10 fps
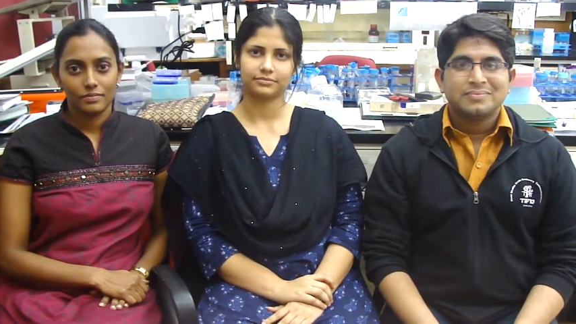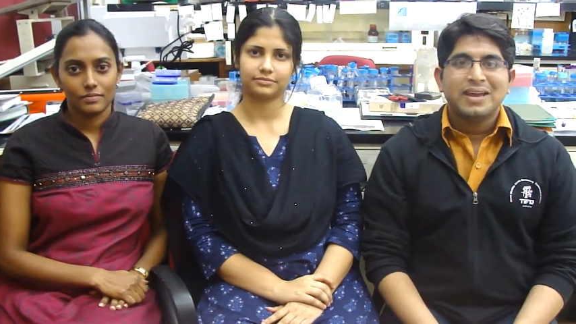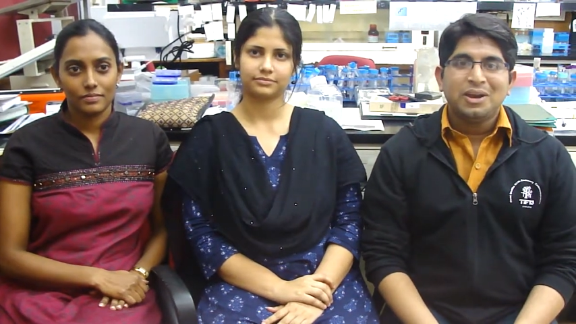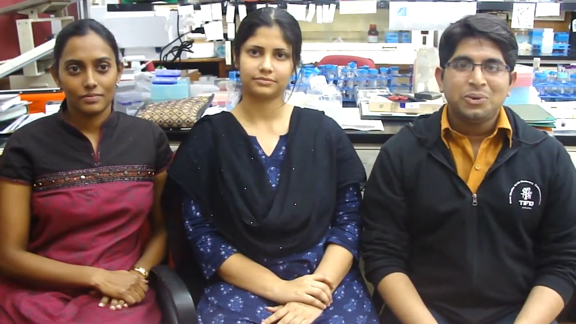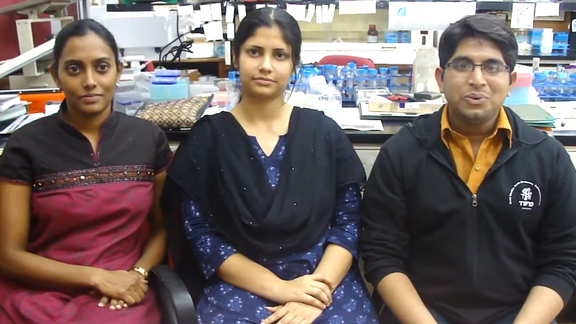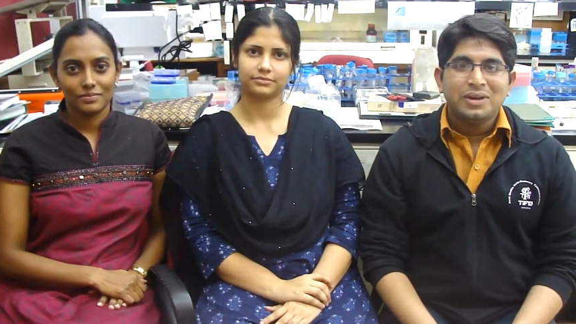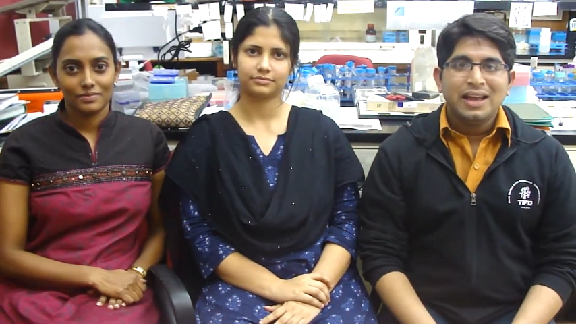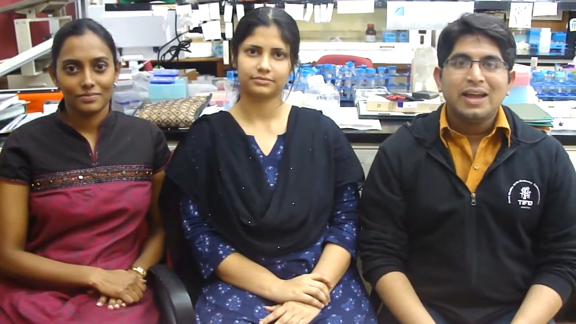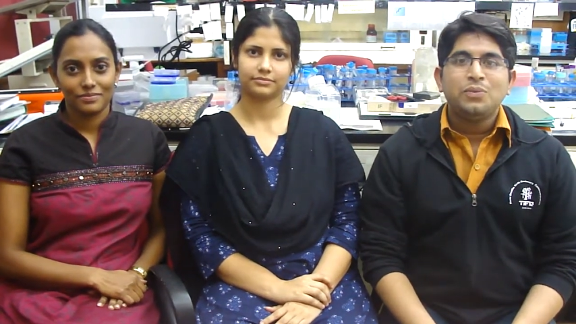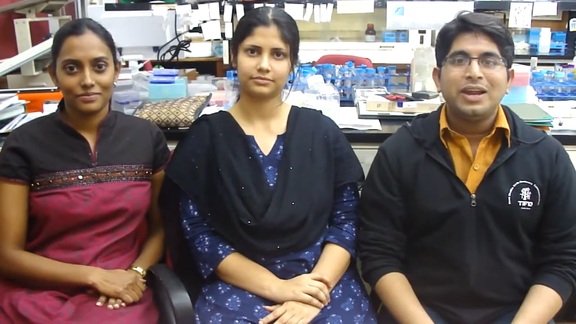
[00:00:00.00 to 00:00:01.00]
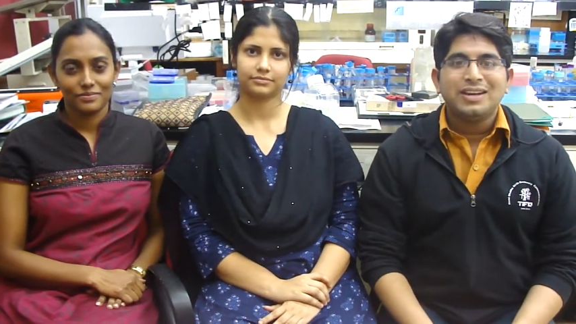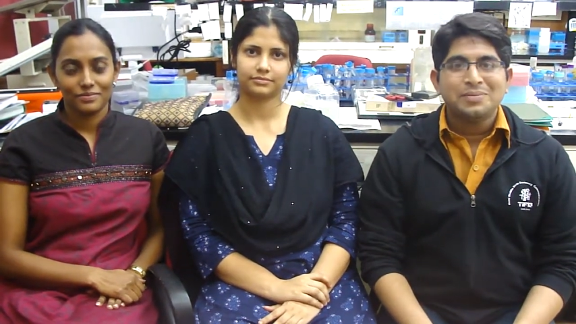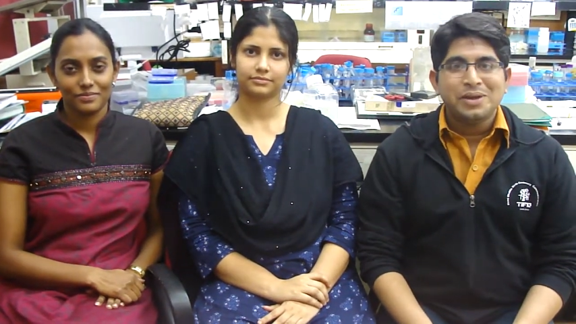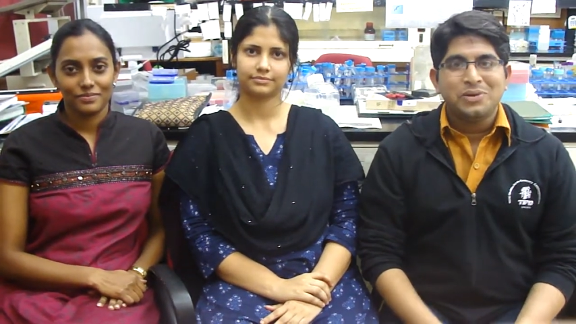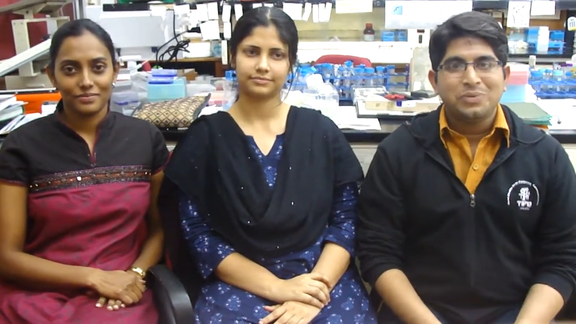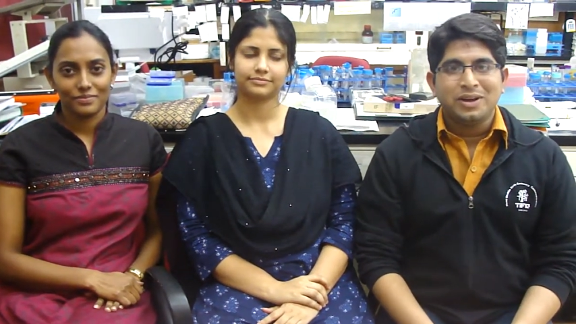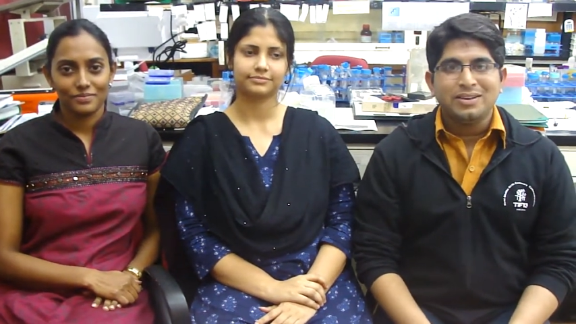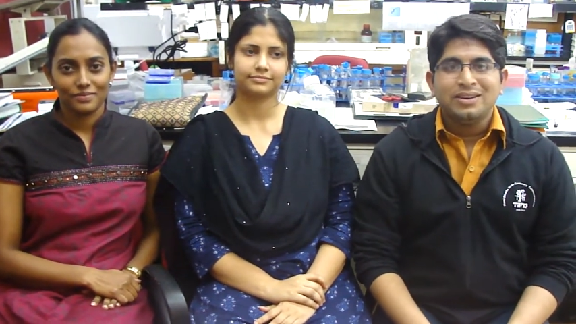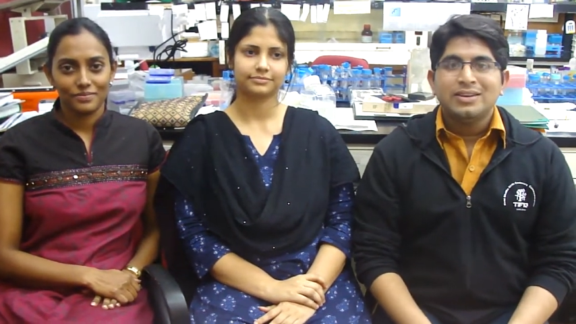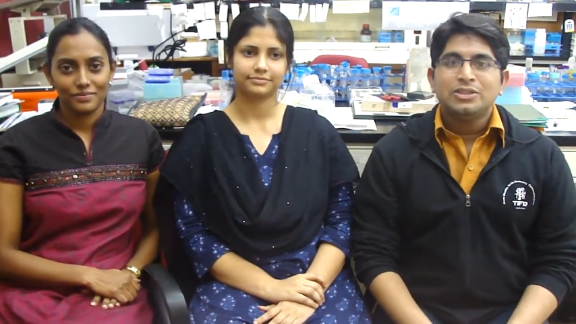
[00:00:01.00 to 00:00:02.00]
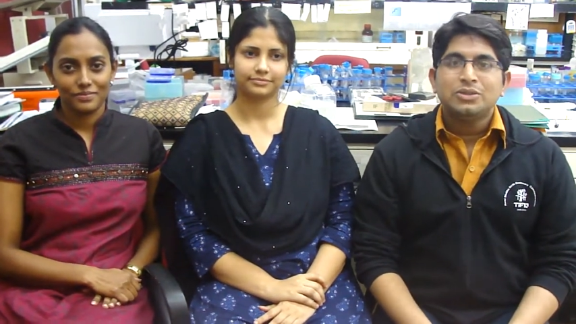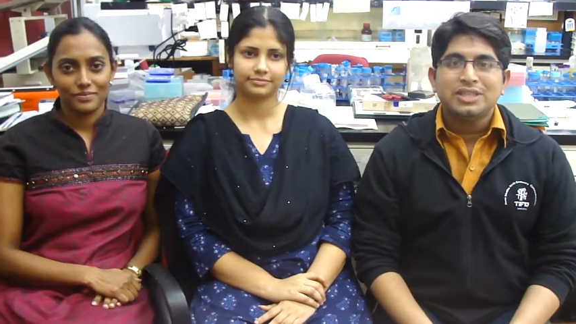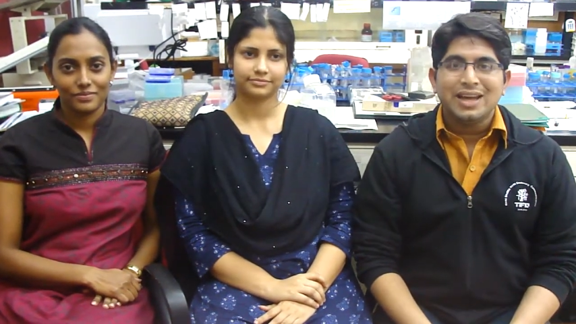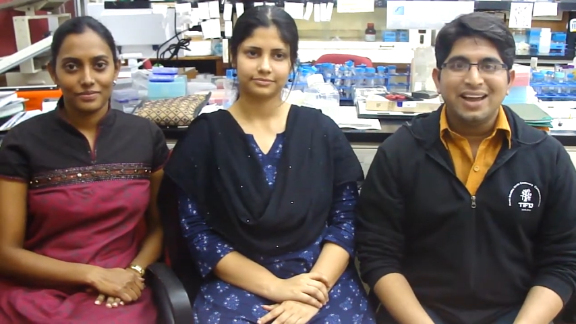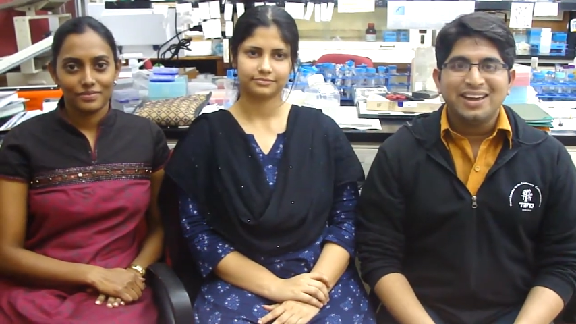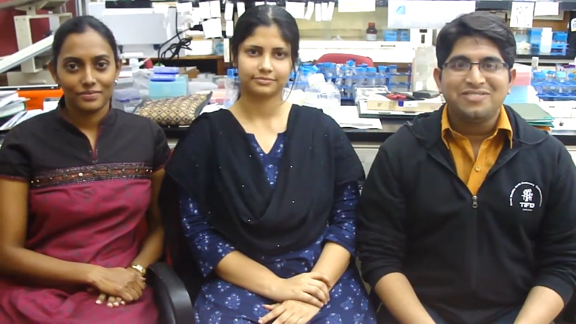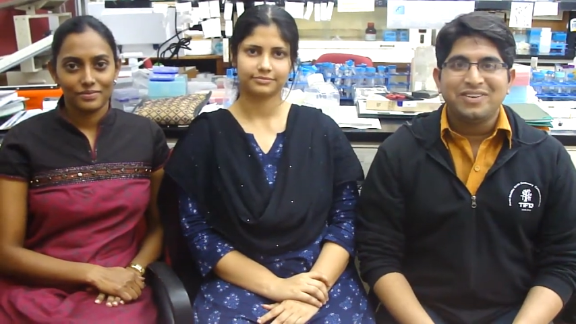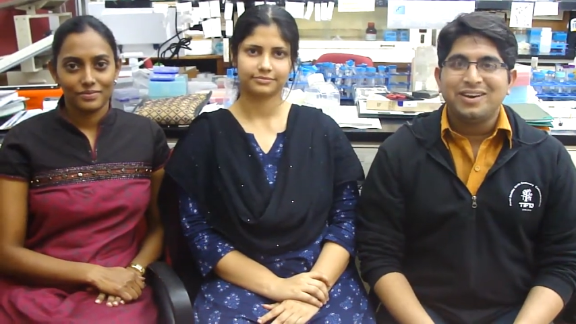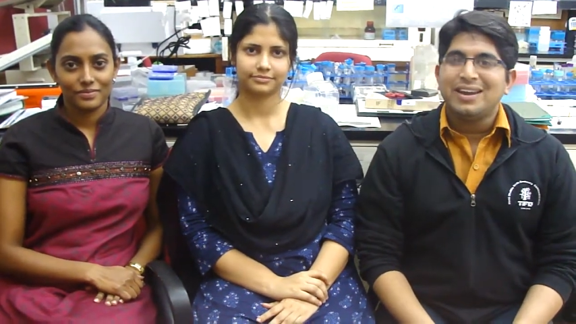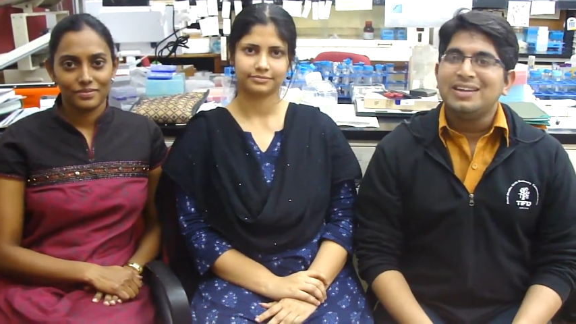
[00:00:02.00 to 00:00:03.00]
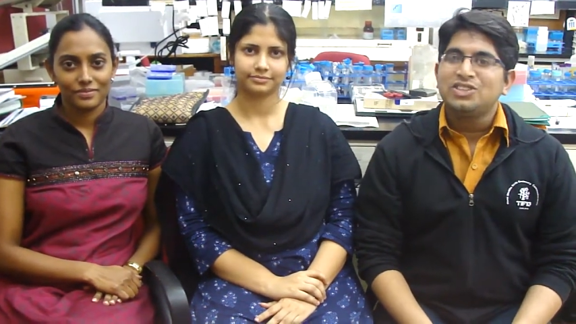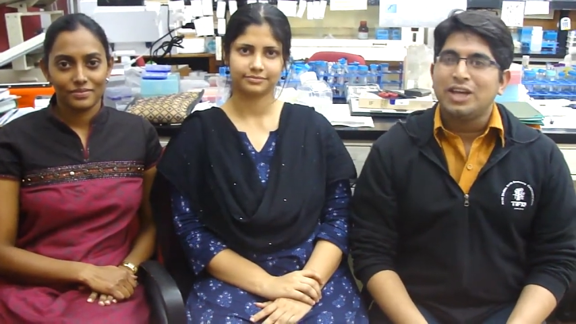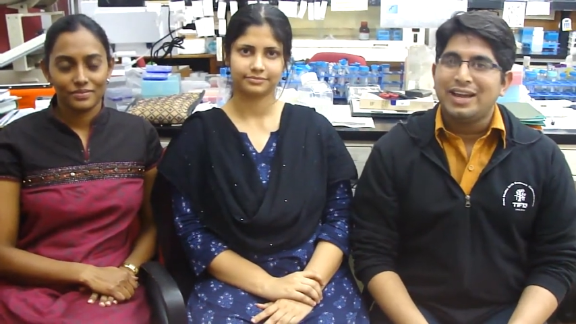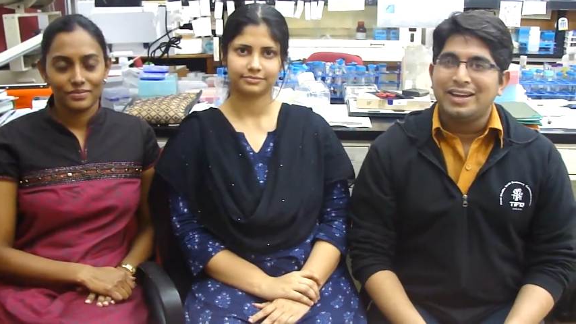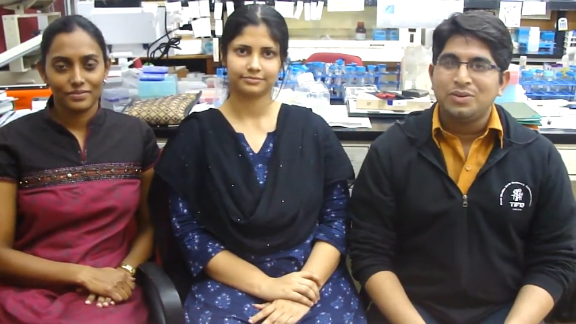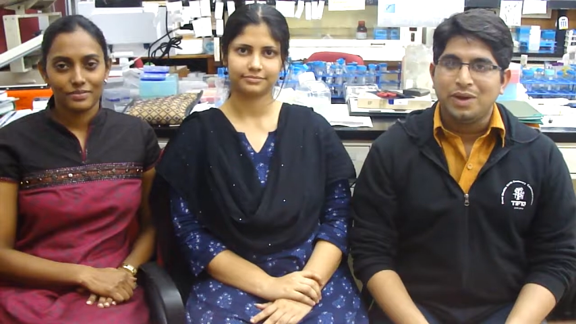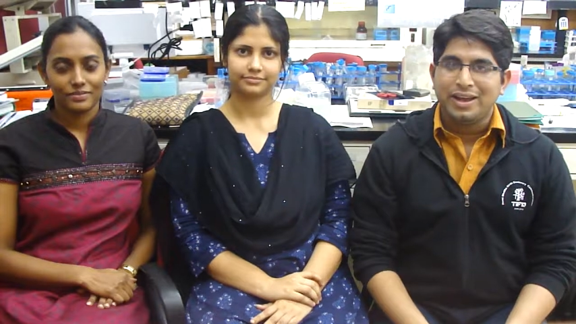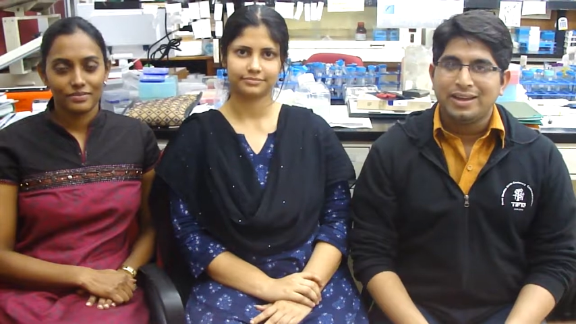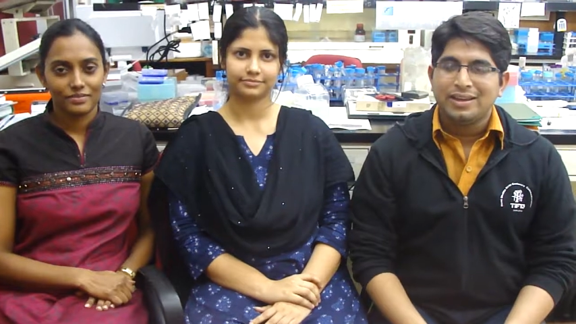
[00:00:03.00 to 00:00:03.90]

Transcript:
Speaker 1: Hello and welcome everyone to T I F R and Chai and Why.